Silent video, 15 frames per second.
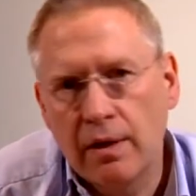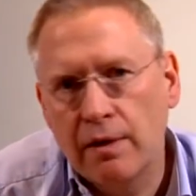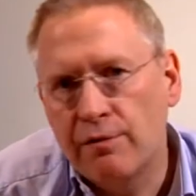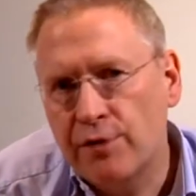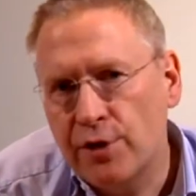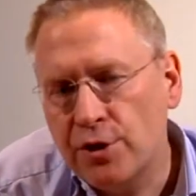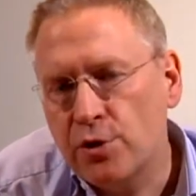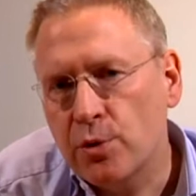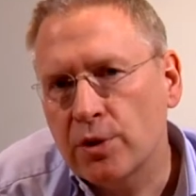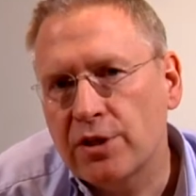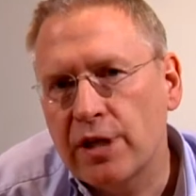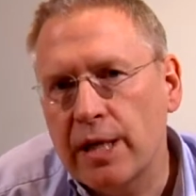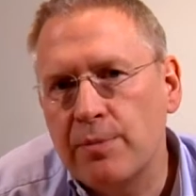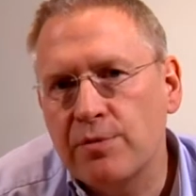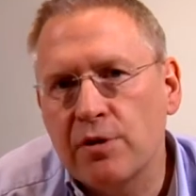Virtual
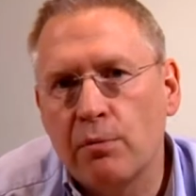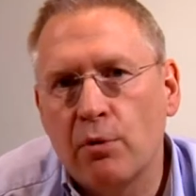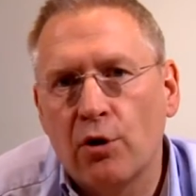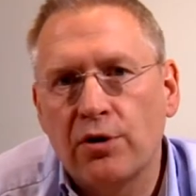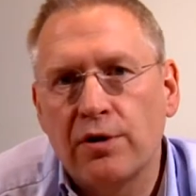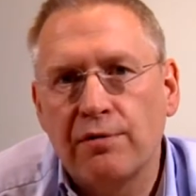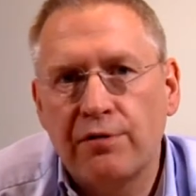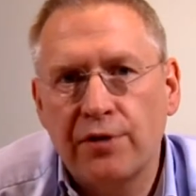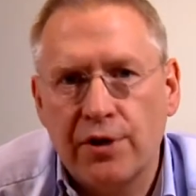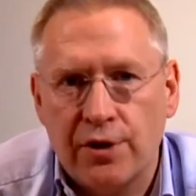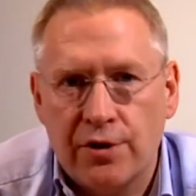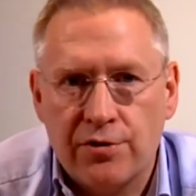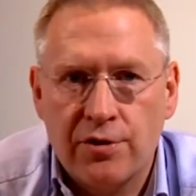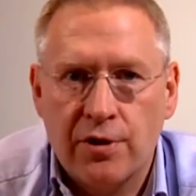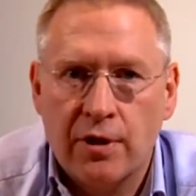teams are more
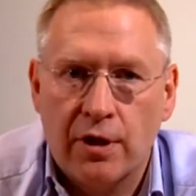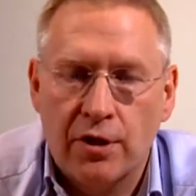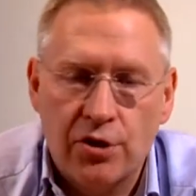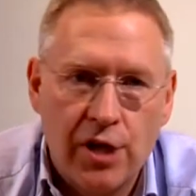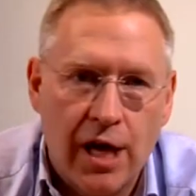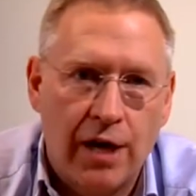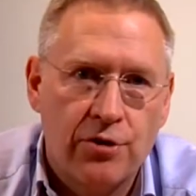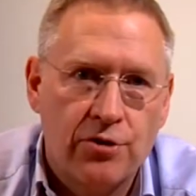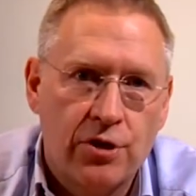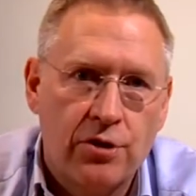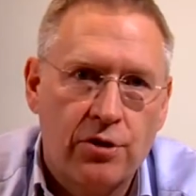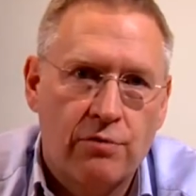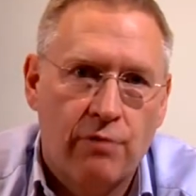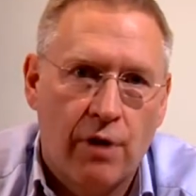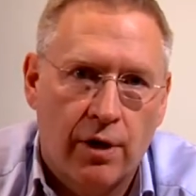diverse and challenging
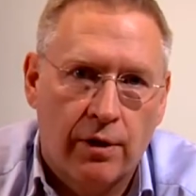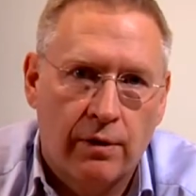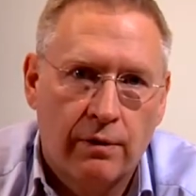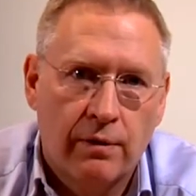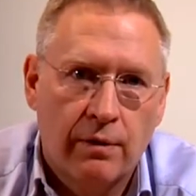to run,